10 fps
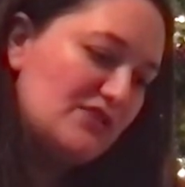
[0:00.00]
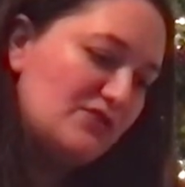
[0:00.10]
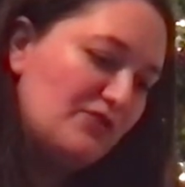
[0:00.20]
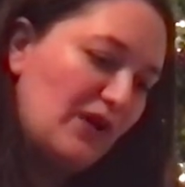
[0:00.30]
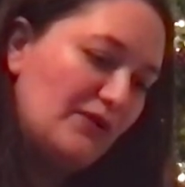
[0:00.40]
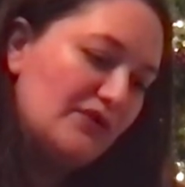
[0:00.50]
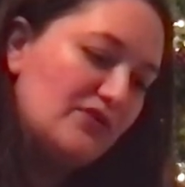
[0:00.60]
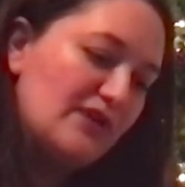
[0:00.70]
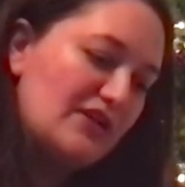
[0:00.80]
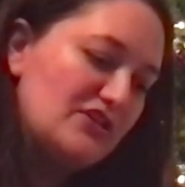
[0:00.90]
you follow the
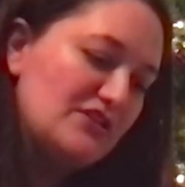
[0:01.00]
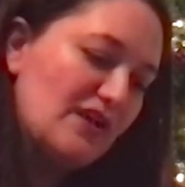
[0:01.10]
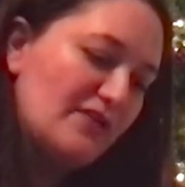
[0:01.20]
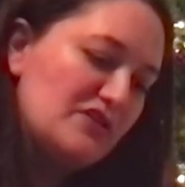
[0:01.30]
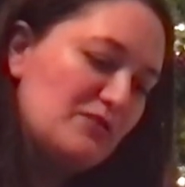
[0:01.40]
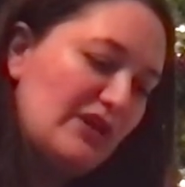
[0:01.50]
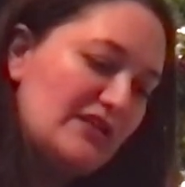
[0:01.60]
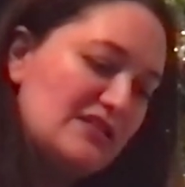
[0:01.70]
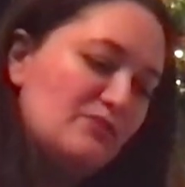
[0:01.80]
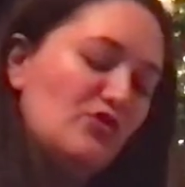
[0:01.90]
directions on the
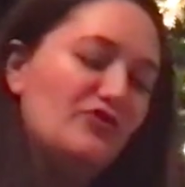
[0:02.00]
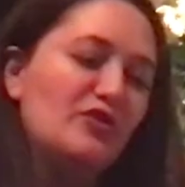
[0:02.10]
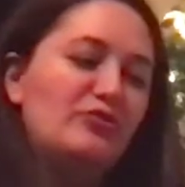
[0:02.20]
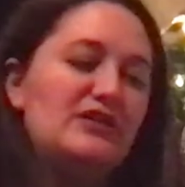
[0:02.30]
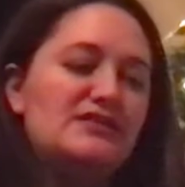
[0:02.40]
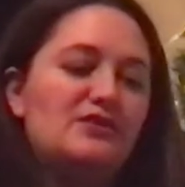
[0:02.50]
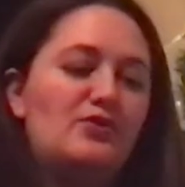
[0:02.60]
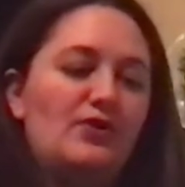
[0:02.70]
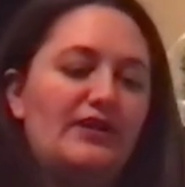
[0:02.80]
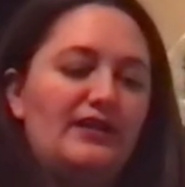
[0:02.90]
space and move your piece
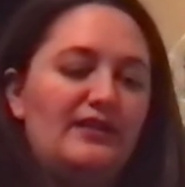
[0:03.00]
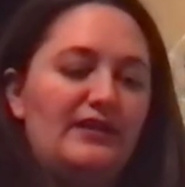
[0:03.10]
accordingly.